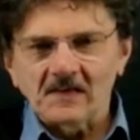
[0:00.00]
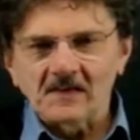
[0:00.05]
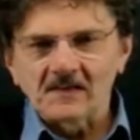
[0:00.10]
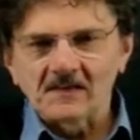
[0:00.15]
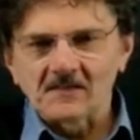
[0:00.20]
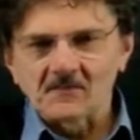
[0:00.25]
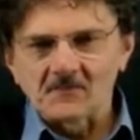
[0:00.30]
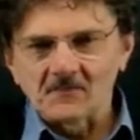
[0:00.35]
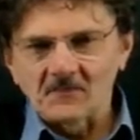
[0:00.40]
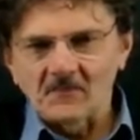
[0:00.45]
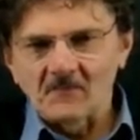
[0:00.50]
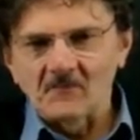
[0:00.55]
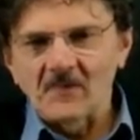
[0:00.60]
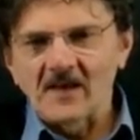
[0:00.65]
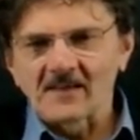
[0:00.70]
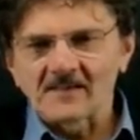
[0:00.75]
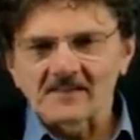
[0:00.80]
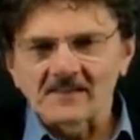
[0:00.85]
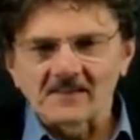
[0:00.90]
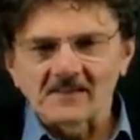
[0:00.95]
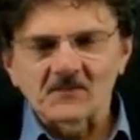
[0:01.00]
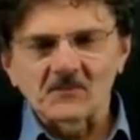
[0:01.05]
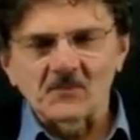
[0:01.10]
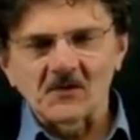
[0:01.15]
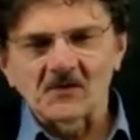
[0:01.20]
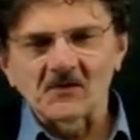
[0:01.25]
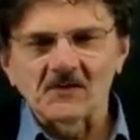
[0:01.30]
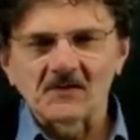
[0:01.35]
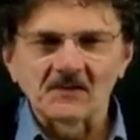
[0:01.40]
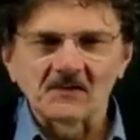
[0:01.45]
massless
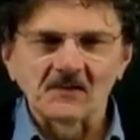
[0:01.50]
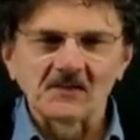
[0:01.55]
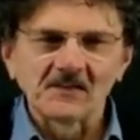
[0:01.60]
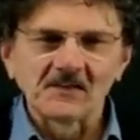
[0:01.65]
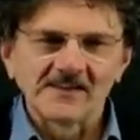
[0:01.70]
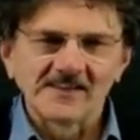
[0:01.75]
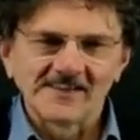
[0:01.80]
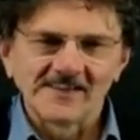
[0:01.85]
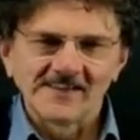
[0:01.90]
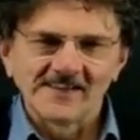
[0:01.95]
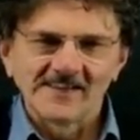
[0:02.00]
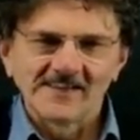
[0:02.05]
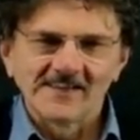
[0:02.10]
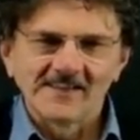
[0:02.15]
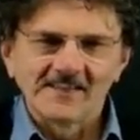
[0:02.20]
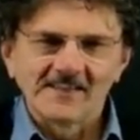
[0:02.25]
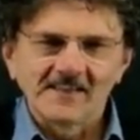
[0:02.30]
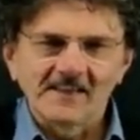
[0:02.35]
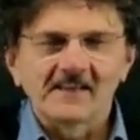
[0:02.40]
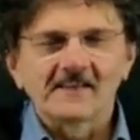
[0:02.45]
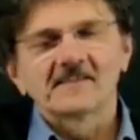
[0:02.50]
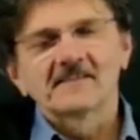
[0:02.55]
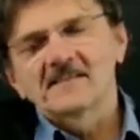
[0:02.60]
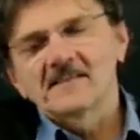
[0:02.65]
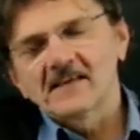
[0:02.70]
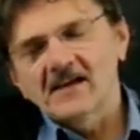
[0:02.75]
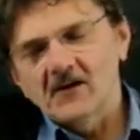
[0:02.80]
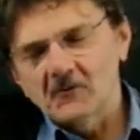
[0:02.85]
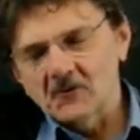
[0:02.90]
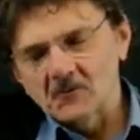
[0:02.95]
particle and
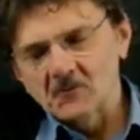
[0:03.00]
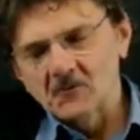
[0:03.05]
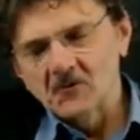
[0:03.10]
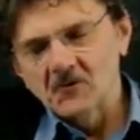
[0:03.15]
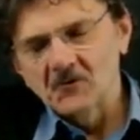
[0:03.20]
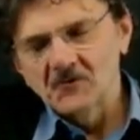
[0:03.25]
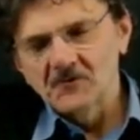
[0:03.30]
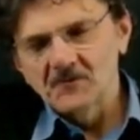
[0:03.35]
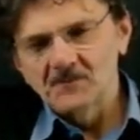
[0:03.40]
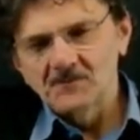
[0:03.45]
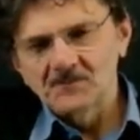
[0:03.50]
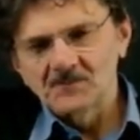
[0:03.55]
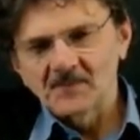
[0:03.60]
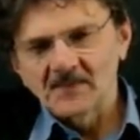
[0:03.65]
see how it moves